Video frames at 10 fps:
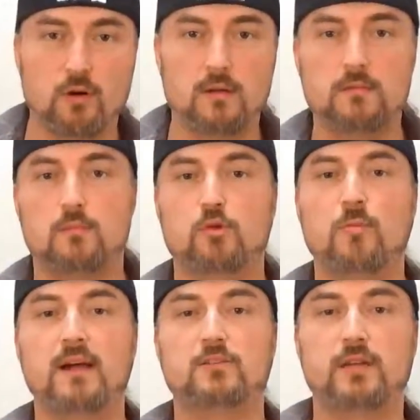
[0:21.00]
everyone,
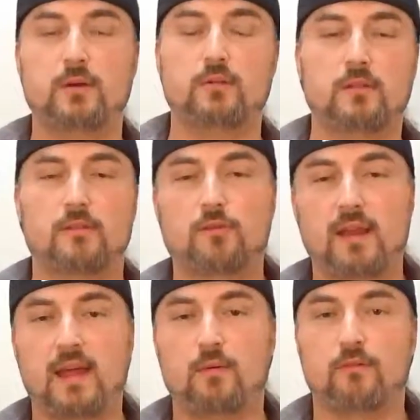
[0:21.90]
Brewmaster here with another
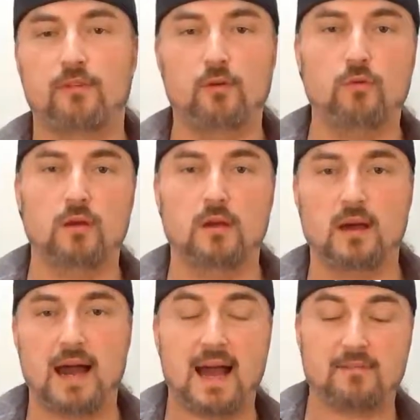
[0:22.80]
great ale review.
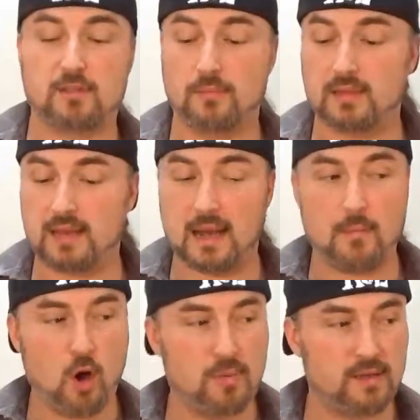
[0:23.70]
I have something that I'm
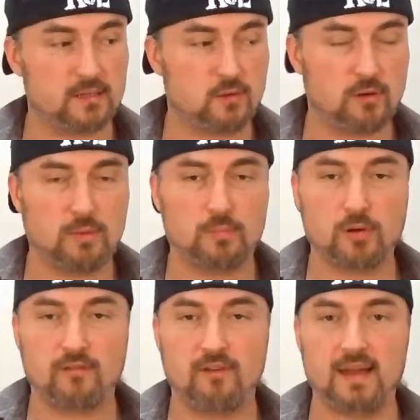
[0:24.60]
hoping is going to be
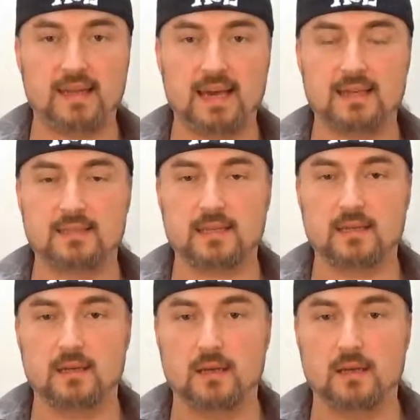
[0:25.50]
pretty fantastic.